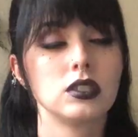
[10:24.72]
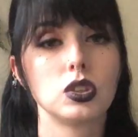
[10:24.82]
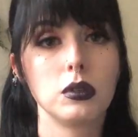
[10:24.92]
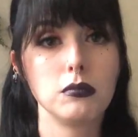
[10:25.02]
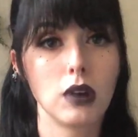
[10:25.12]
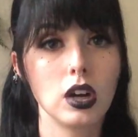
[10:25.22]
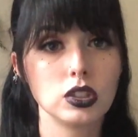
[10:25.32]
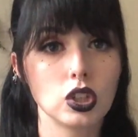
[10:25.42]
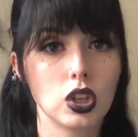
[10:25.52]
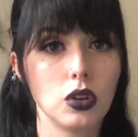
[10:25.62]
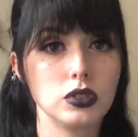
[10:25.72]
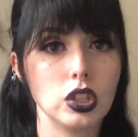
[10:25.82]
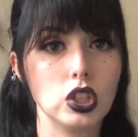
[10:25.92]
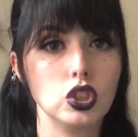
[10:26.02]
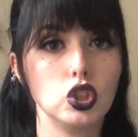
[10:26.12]
So when Mars goes
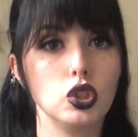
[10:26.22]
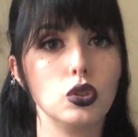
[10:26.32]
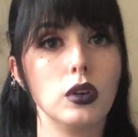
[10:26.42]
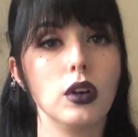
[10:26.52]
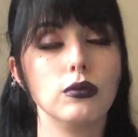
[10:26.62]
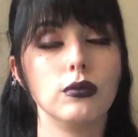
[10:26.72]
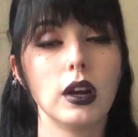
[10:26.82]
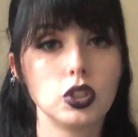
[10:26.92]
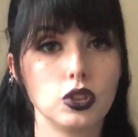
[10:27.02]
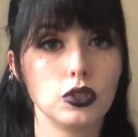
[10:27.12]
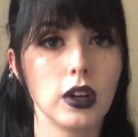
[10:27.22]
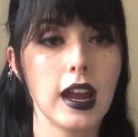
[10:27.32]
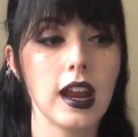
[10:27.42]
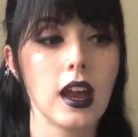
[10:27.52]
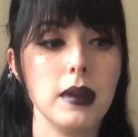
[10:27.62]
into
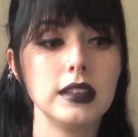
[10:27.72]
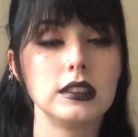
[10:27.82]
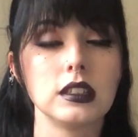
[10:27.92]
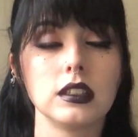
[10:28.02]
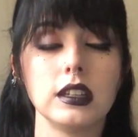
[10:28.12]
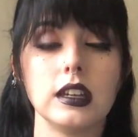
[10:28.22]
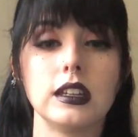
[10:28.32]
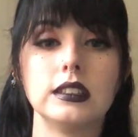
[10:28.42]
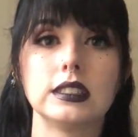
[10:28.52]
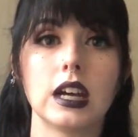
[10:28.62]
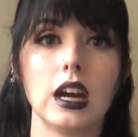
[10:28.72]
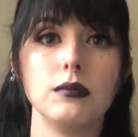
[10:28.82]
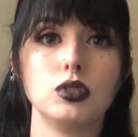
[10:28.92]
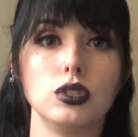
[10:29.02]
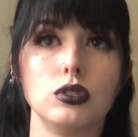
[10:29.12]
retrograde, basically it is
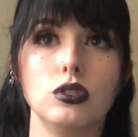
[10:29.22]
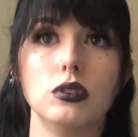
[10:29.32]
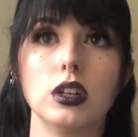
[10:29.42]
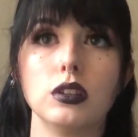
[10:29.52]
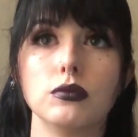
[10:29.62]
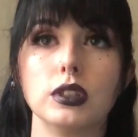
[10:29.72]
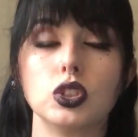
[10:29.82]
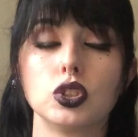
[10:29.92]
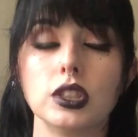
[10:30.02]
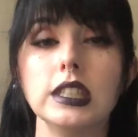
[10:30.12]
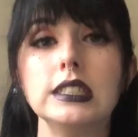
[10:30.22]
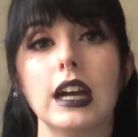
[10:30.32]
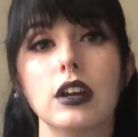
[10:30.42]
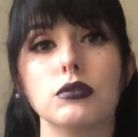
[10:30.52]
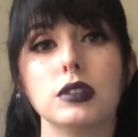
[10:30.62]
time to retreat
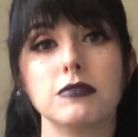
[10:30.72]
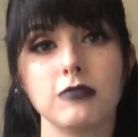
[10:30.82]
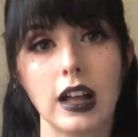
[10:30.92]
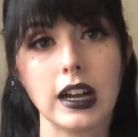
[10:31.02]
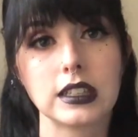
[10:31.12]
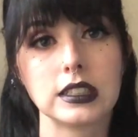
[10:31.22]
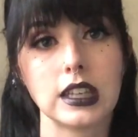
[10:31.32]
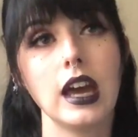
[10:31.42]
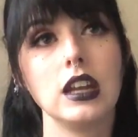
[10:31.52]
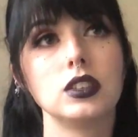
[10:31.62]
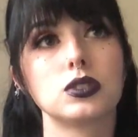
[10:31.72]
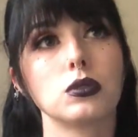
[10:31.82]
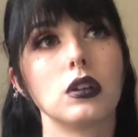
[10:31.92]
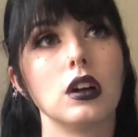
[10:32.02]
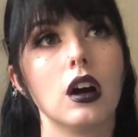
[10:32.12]
and reflect. Any
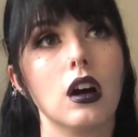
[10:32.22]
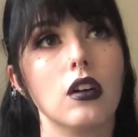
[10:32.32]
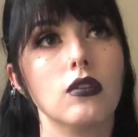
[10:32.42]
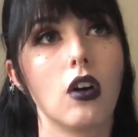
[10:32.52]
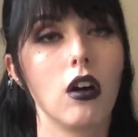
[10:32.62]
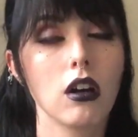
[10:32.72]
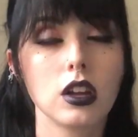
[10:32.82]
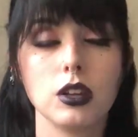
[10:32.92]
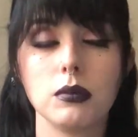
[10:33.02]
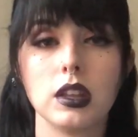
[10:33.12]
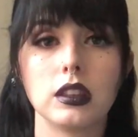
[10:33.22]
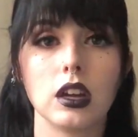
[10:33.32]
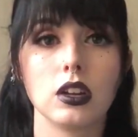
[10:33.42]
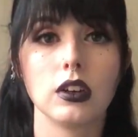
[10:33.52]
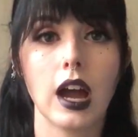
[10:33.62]
sort of argument
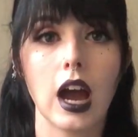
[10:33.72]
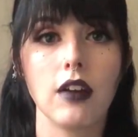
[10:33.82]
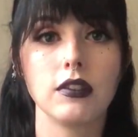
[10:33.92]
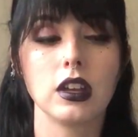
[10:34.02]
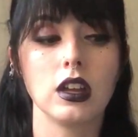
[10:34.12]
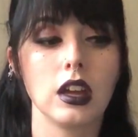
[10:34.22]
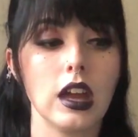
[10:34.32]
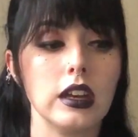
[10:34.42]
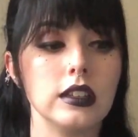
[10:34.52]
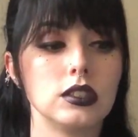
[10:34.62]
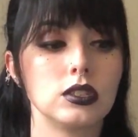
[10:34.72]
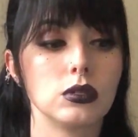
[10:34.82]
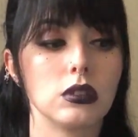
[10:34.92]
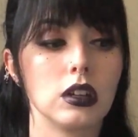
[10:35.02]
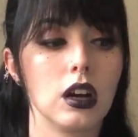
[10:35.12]
that you're having, any
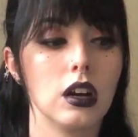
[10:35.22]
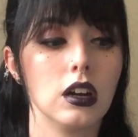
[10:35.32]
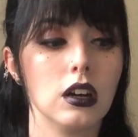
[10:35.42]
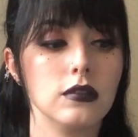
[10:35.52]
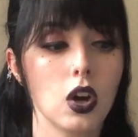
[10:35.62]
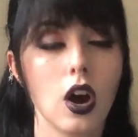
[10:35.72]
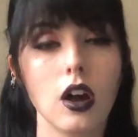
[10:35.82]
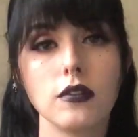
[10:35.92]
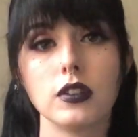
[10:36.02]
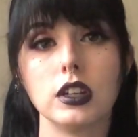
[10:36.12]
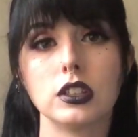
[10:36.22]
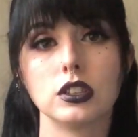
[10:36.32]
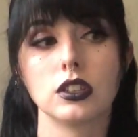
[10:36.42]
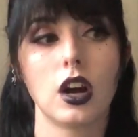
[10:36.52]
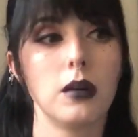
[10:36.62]
sort of conflict
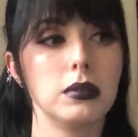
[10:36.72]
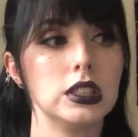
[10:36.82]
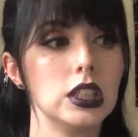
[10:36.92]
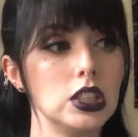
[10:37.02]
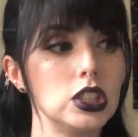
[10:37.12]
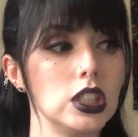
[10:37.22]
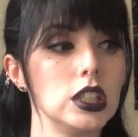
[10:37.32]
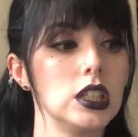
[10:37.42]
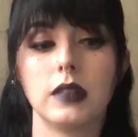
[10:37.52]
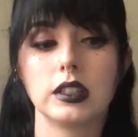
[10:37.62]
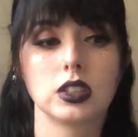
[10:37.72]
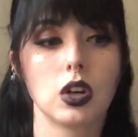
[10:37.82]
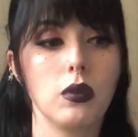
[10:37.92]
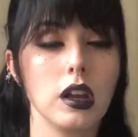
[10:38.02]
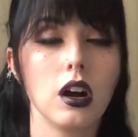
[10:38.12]
or competition that's
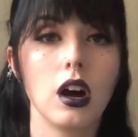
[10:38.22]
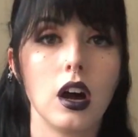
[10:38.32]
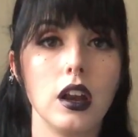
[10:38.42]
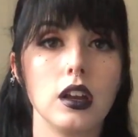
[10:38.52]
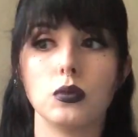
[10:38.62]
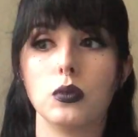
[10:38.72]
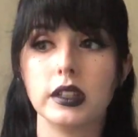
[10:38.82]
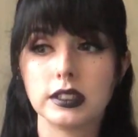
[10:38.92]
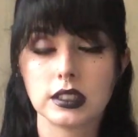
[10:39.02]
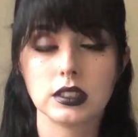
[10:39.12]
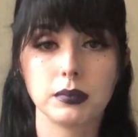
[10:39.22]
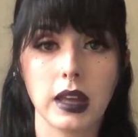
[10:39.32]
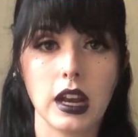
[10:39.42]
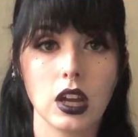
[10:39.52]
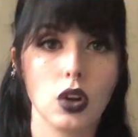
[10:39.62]
going on, once this
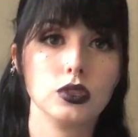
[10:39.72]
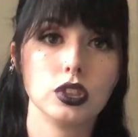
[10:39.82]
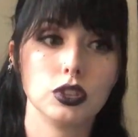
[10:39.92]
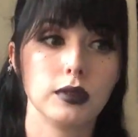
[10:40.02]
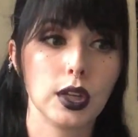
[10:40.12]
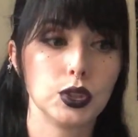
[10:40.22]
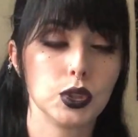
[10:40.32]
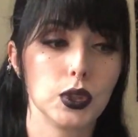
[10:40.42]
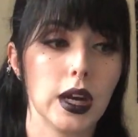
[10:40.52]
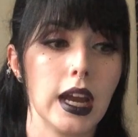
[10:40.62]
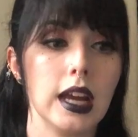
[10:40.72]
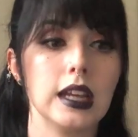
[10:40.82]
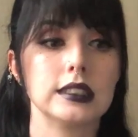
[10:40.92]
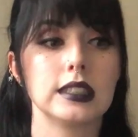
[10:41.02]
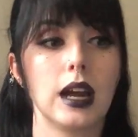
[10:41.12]
planet goes into retrograde,
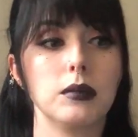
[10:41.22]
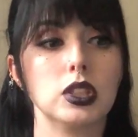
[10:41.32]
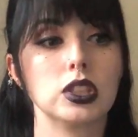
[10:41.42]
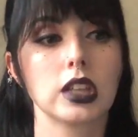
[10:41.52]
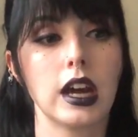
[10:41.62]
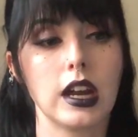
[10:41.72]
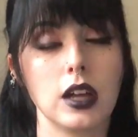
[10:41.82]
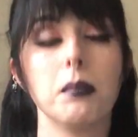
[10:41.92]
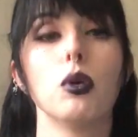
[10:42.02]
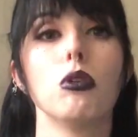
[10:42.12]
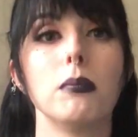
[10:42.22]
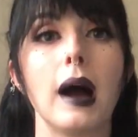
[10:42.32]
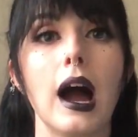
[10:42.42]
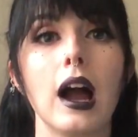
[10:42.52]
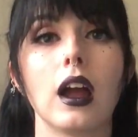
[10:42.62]
it's time to just kind of pull
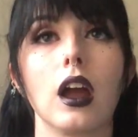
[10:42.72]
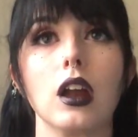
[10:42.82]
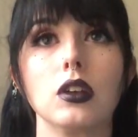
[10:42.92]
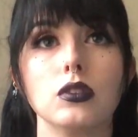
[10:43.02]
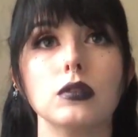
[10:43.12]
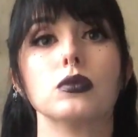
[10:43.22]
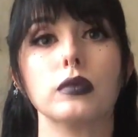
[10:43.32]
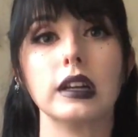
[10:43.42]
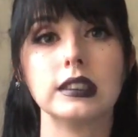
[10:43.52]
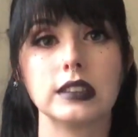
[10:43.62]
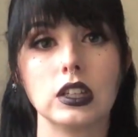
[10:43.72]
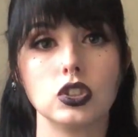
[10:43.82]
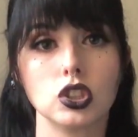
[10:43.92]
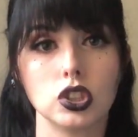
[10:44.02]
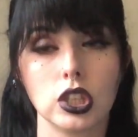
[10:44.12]
back and
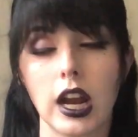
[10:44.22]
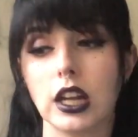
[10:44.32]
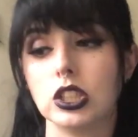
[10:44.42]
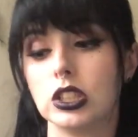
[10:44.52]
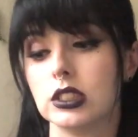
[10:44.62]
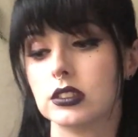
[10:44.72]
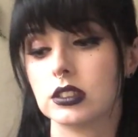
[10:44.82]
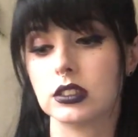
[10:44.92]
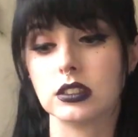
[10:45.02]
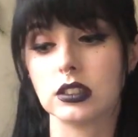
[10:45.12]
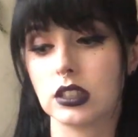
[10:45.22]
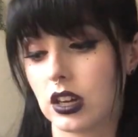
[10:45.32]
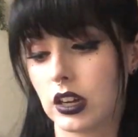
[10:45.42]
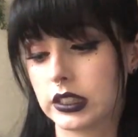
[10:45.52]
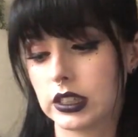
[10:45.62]
reassess your strategies and
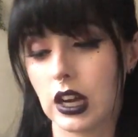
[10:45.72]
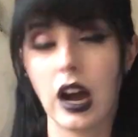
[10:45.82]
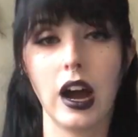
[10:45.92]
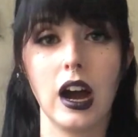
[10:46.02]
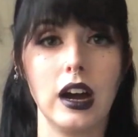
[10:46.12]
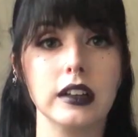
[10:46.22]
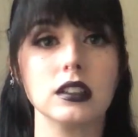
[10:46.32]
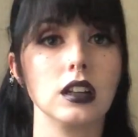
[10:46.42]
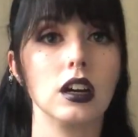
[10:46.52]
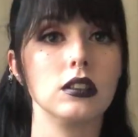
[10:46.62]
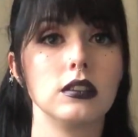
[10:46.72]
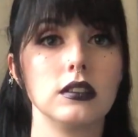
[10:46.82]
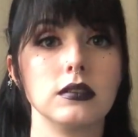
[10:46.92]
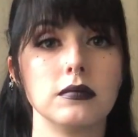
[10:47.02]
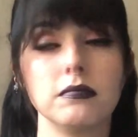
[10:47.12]
I don't know.
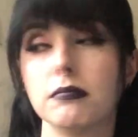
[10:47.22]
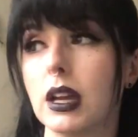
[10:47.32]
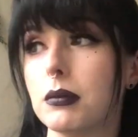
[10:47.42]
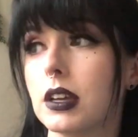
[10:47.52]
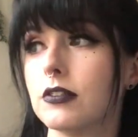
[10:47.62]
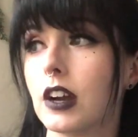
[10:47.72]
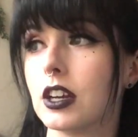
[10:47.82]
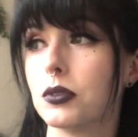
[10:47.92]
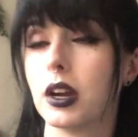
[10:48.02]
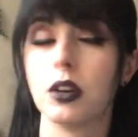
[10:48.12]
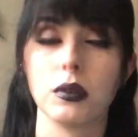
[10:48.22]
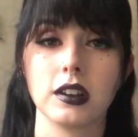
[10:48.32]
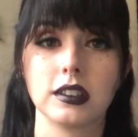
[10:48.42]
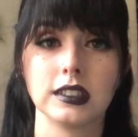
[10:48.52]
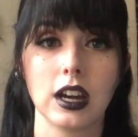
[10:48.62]
Maybe find a way to
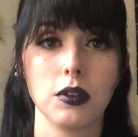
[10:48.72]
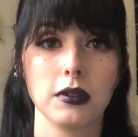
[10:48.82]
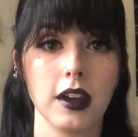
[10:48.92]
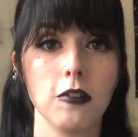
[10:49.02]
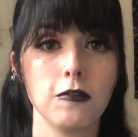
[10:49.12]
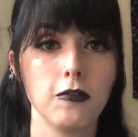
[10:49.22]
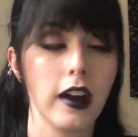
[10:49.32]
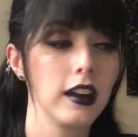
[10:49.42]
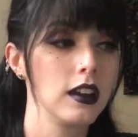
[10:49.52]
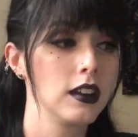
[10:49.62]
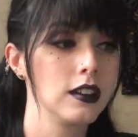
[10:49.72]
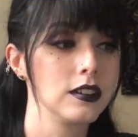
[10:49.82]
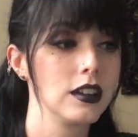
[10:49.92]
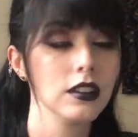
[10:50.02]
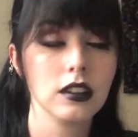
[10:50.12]
work this out without fighting
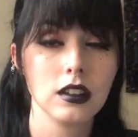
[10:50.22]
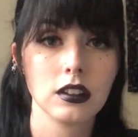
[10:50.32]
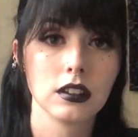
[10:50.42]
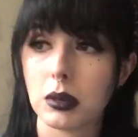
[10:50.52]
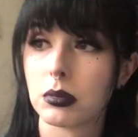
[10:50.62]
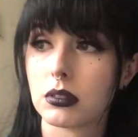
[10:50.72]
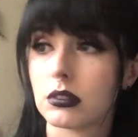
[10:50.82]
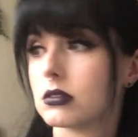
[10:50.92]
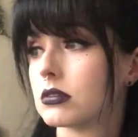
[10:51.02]
and killing people.